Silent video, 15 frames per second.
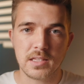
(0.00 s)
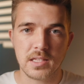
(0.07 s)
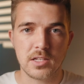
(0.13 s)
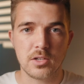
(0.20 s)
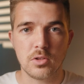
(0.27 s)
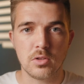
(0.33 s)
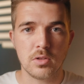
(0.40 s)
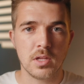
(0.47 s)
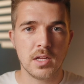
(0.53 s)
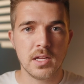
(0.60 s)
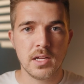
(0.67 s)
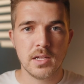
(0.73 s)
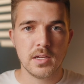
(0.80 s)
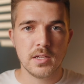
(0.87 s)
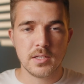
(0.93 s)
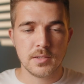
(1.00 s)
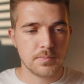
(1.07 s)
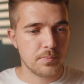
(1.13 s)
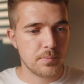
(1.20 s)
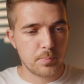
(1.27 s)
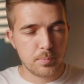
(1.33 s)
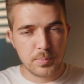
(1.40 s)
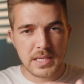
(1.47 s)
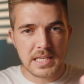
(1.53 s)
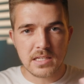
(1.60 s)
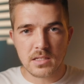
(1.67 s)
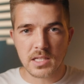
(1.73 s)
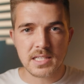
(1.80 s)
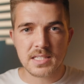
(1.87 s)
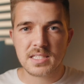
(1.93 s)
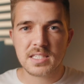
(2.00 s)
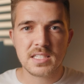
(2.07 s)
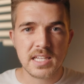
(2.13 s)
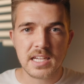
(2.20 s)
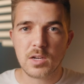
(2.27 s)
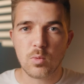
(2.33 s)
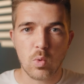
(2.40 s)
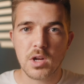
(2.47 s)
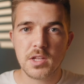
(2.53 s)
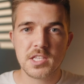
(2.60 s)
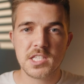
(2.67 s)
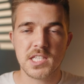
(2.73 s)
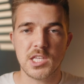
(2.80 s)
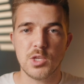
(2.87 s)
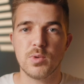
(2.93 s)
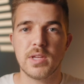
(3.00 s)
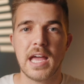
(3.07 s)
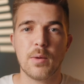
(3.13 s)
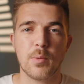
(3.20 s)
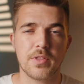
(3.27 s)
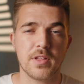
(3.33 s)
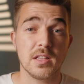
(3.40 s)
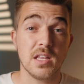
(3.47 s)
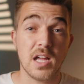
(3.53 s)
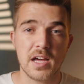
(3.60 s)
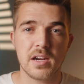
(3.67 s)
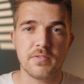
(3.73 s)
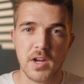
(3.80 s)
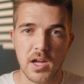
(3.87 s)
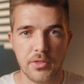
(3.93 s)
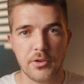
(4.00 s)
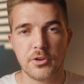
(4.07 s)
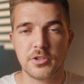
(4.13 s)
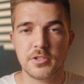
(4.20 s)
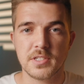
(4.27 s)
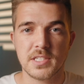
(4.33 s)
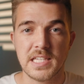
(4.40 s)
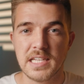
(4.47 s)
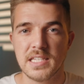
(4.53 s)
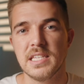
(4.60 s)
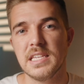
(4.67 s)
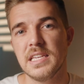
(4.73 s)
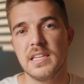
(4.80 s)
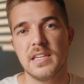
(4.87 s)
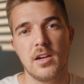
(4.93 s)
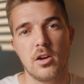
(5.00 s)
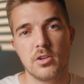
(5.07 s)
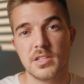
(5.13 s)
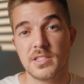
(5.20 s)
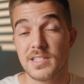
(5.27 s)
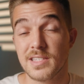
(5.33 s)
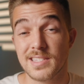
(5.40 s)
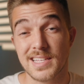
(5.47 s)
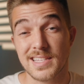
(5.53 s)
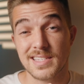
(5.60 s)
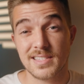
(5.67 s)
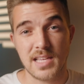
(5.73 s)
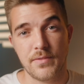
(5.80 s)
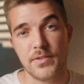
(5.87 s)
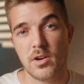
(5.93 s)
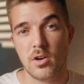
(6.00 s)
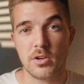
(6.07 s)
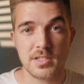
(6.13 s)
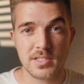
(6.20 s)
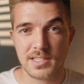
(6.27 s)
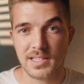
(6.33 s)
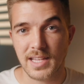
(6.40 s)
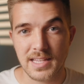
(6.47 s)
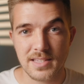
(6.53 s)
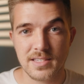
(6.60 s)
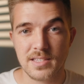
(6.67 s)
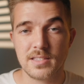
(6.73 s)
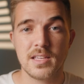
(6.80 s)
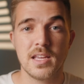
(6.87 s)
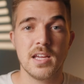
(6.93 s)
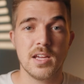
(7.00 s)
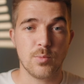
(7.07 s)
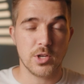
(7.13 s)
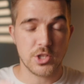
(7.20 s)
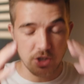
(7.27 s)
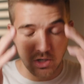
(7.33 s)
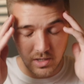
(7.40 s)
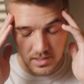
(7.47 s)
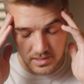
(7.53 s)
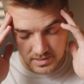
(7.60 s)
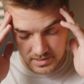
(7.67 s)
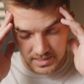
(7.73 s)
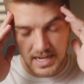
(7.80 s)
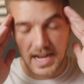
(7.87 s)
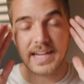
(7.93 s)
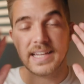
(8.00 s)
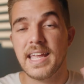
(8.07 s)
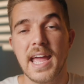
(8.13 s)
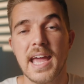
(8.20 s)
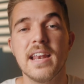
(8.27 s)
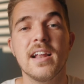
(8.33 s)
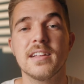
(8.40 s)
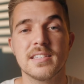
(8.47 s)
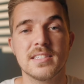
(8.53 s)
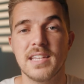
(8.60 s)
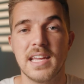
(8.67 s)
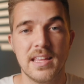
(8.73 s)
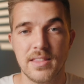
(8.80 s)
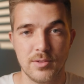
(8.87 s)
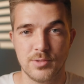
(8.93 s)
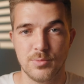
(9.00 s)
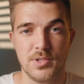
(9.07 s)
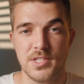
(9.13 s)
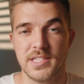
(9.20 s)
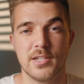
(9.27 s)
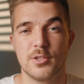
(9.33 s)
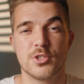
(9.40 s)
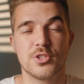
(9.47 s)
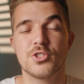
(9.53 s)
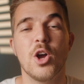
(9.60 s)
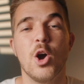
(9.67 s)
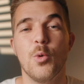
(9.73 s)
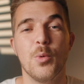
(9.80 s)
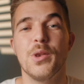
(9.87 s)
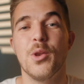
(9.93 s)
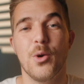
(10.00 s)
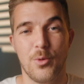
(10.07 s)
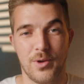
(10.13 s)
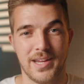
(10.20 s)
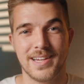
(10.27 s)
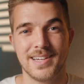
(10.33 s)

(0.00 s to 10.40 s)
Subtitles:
little peel and stick ones that you get with a lot of other TT Artisans and 7artisan lenses, which I cannot stand those ones. They are so annoying.